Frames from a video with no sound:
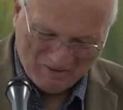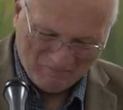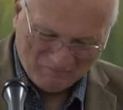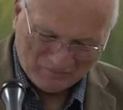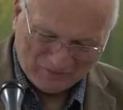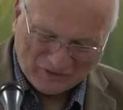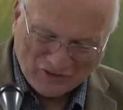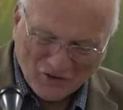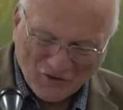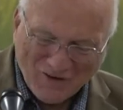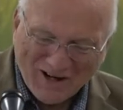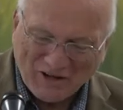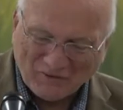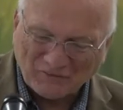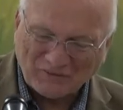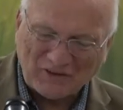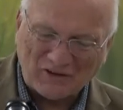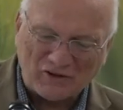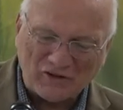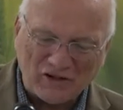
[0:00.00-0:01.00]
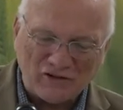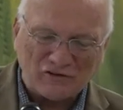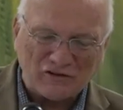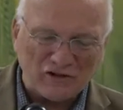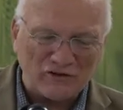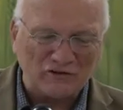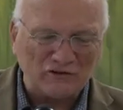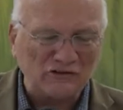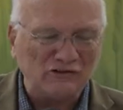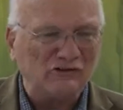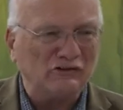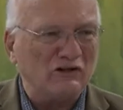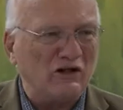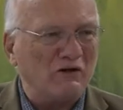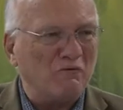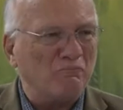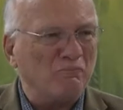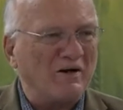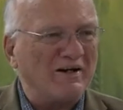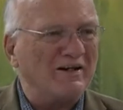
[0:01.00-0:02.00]
But they're out there. They're, they're,
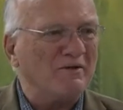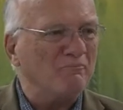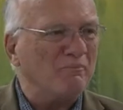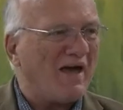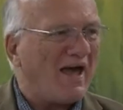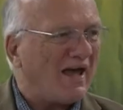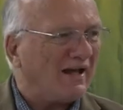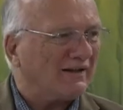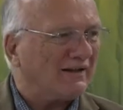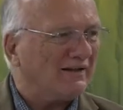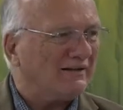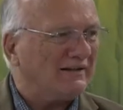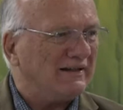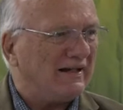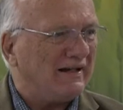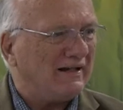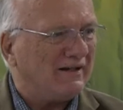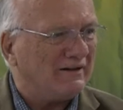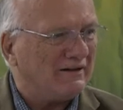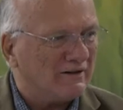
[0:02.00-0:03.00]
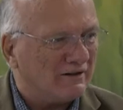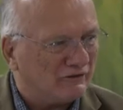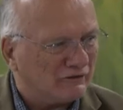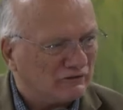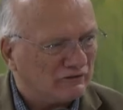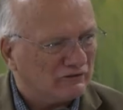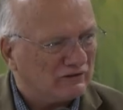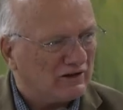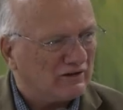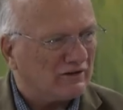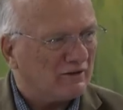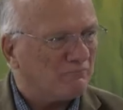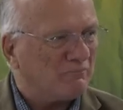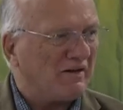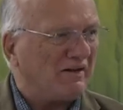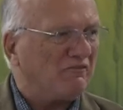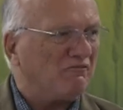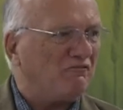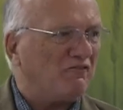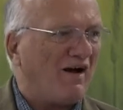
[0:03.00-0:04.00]
they're bringing back again. They're getting a
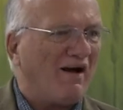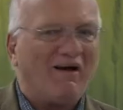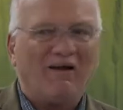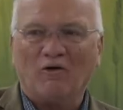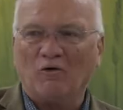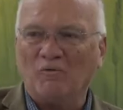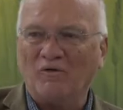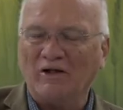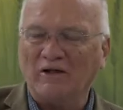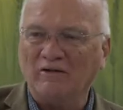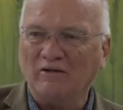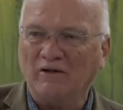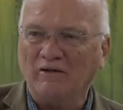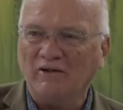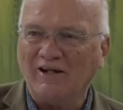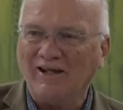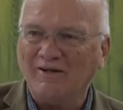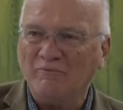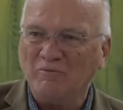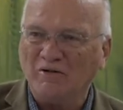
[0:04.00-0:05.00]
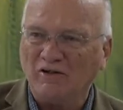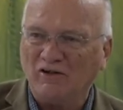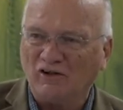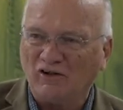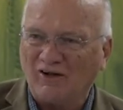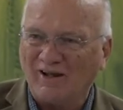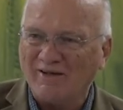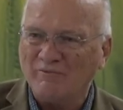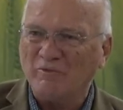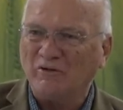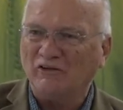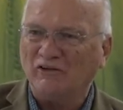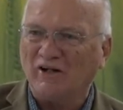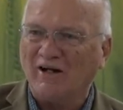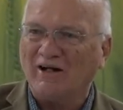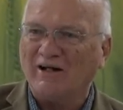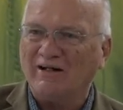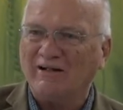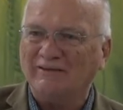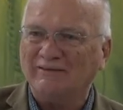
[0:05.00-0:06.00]
big following, the name it and claim it
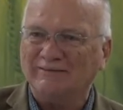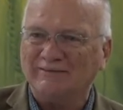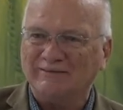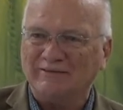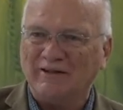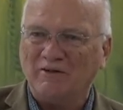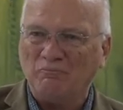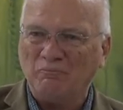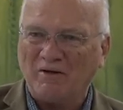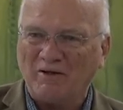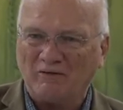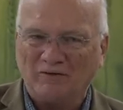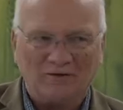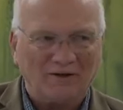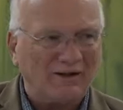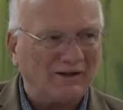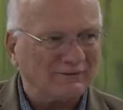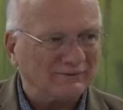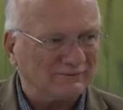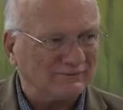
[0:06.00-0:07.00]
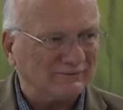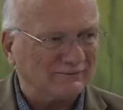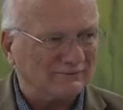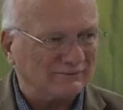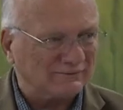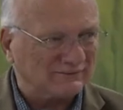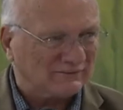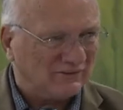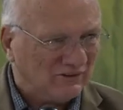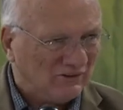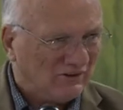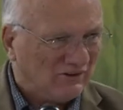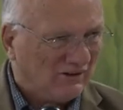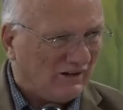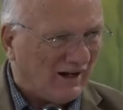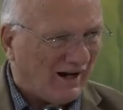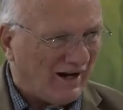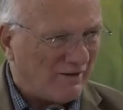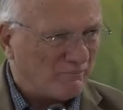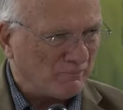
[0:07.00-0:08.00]
guys and the Pentecostals
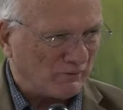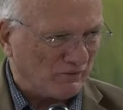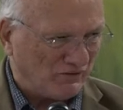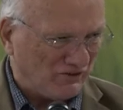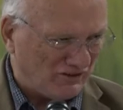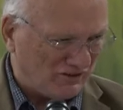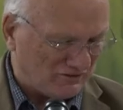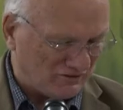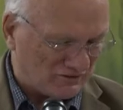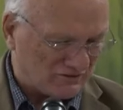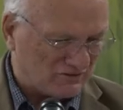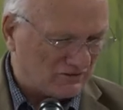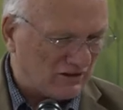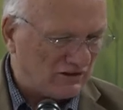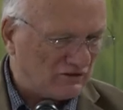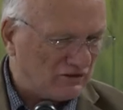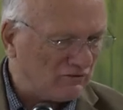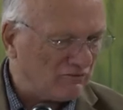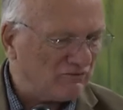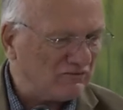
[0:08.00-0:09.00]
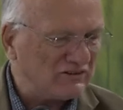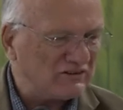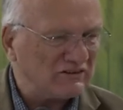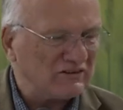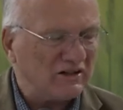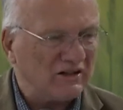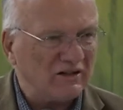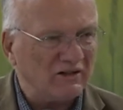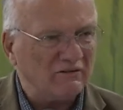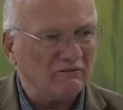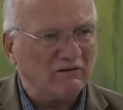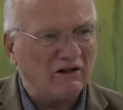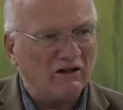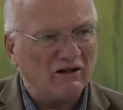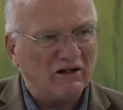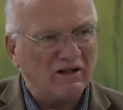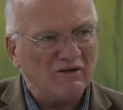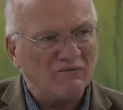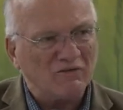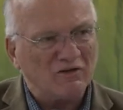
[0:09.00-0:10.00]
hyperness that you've seen uh,
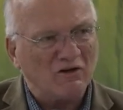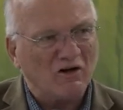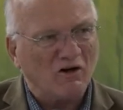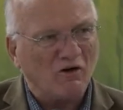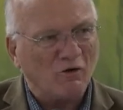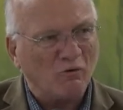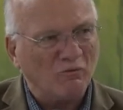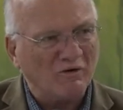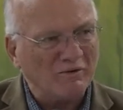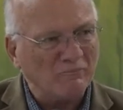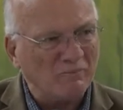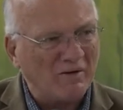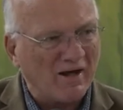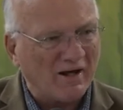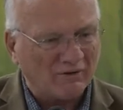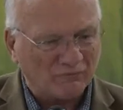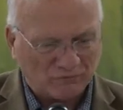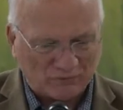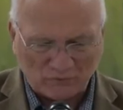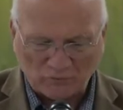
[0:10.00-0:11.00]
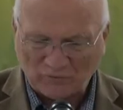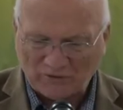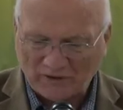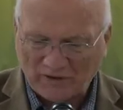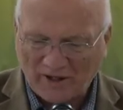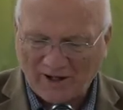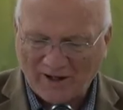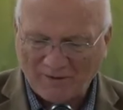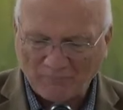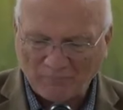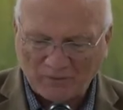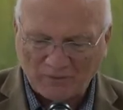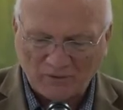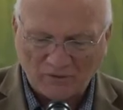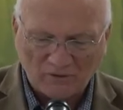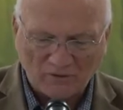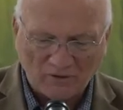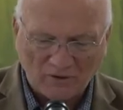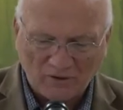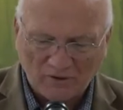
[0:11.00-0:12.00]
even all the way back for what happened
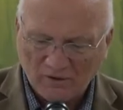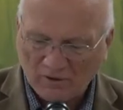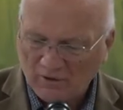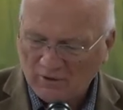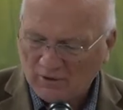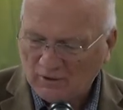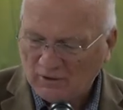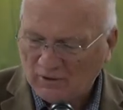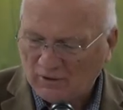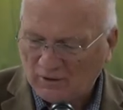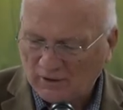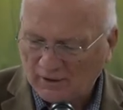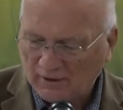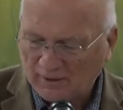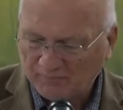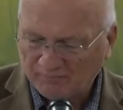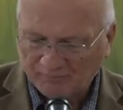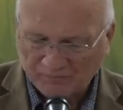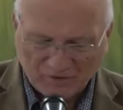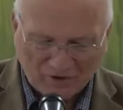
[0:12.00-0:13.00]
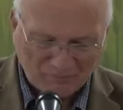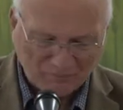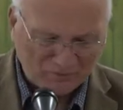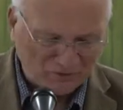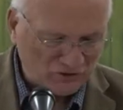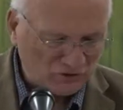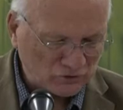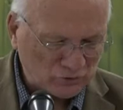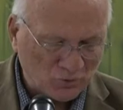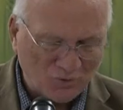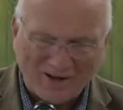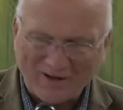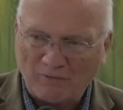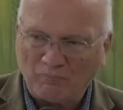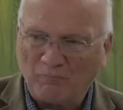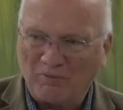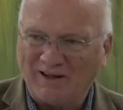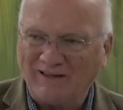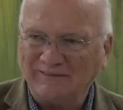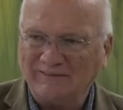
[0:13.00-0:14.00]
in, uh, um, up in the Toronto
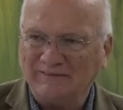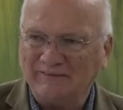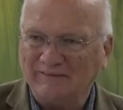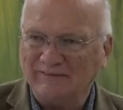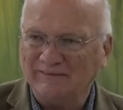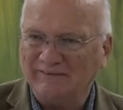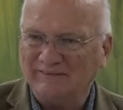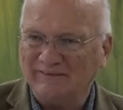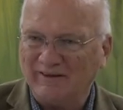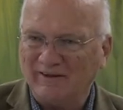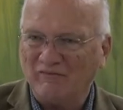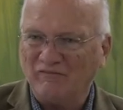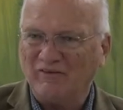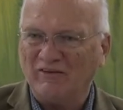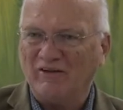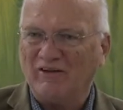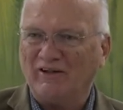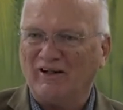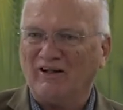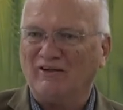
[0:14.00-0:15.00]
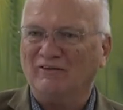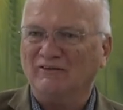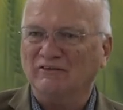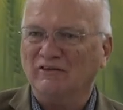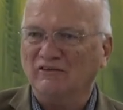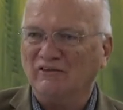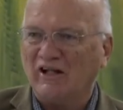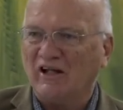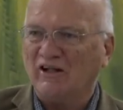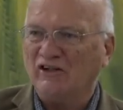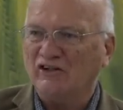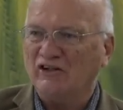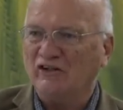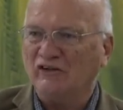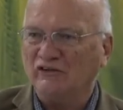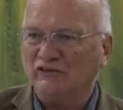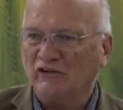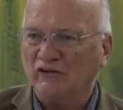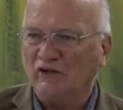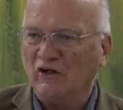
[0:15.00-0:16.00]
Blessings and everything else that they had
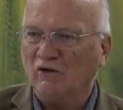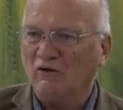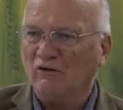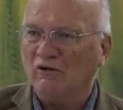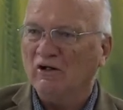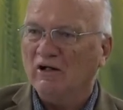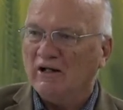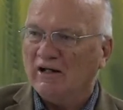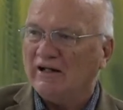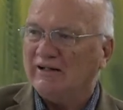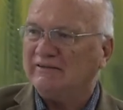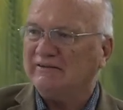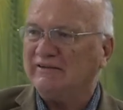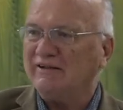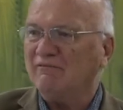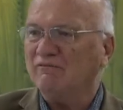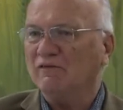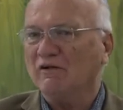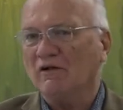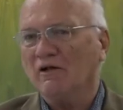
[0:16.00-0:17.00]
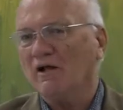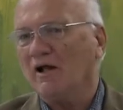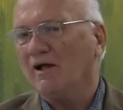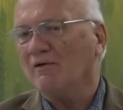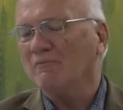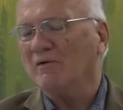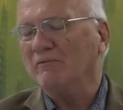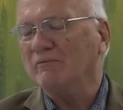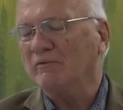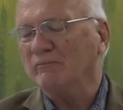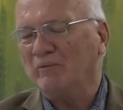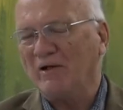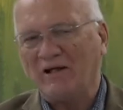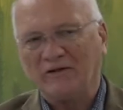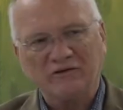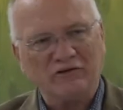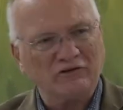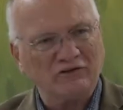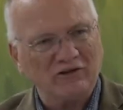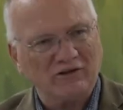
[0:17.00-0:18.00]
years ago. It seems, uh, I remember
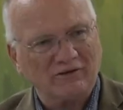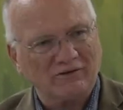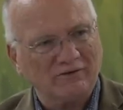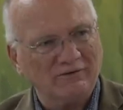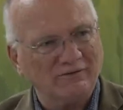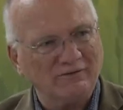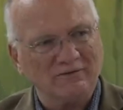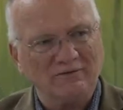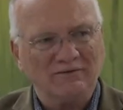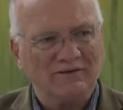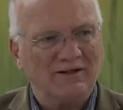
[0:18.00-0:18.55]
Pastor Chuck used to